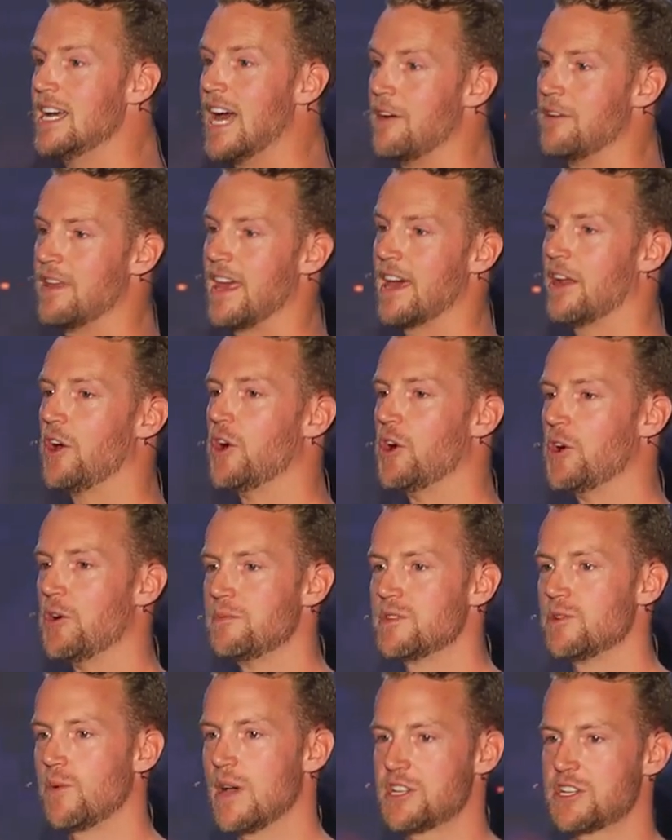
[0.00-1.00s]
I would get
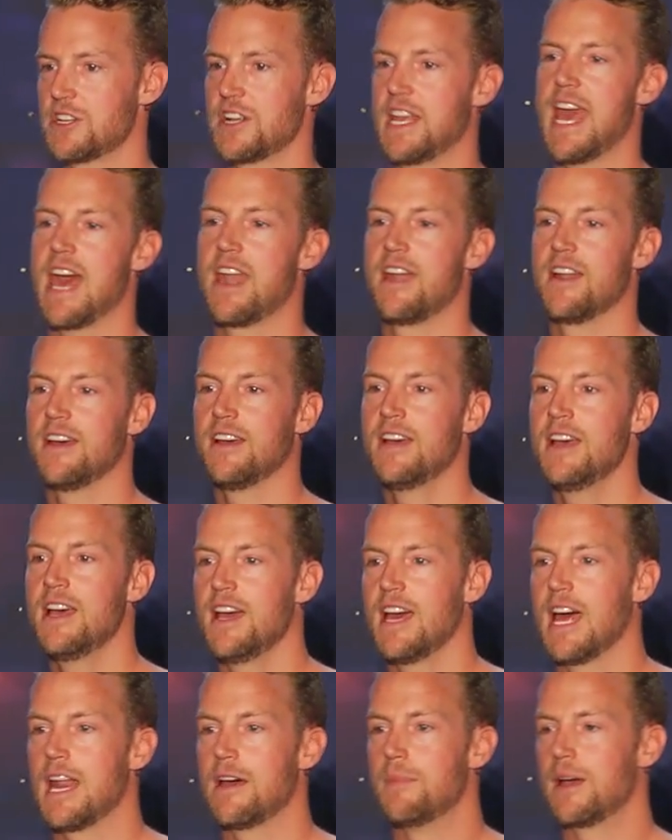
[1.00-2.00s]
home to Western Canada,
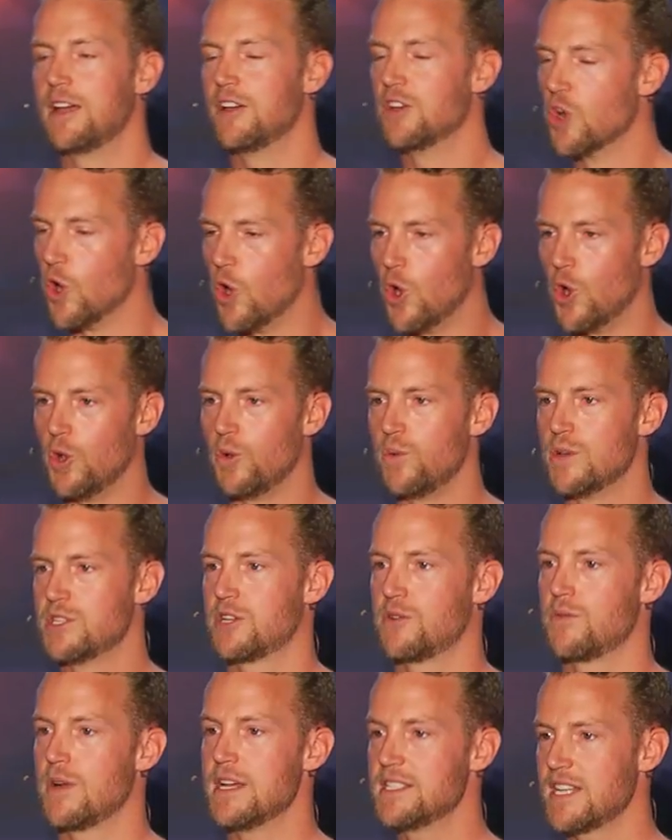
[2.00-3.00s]
and my goal was
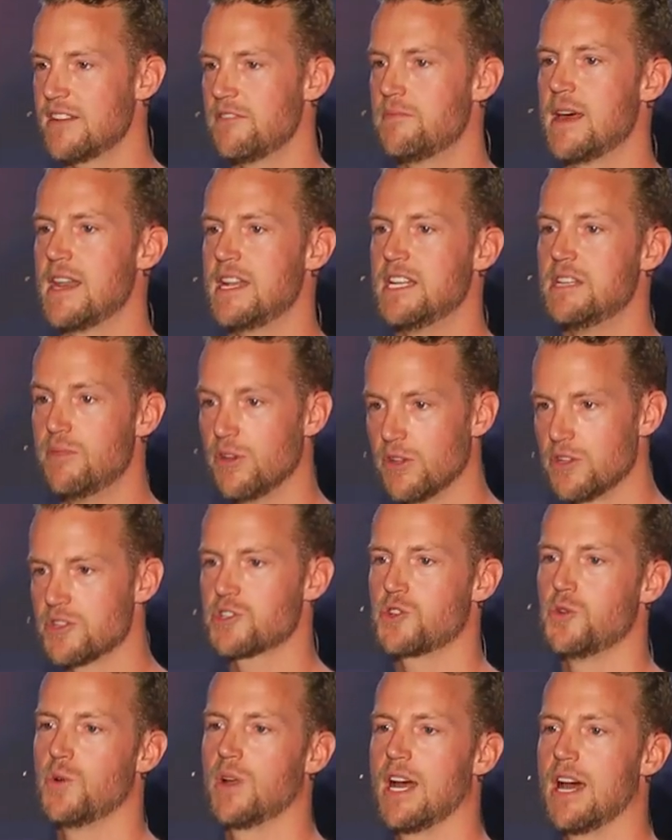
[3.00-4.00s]
to raise enough money to build a
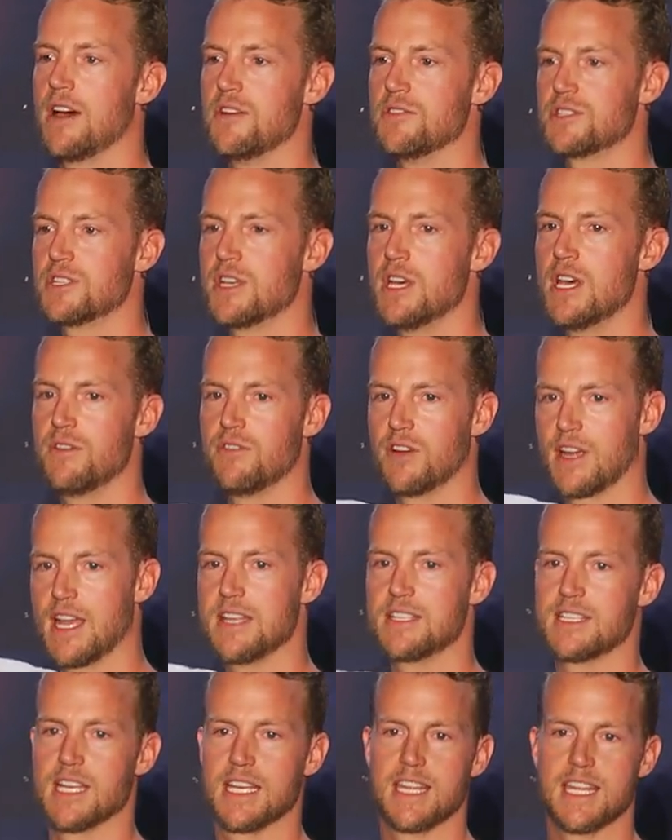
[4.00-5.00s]
schoolhouse for
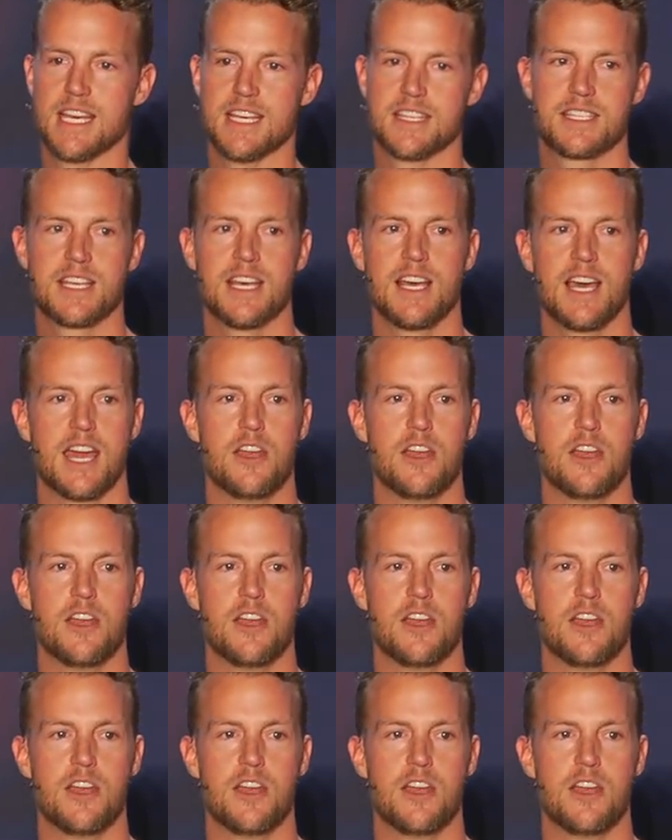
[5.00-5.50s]
kids like this.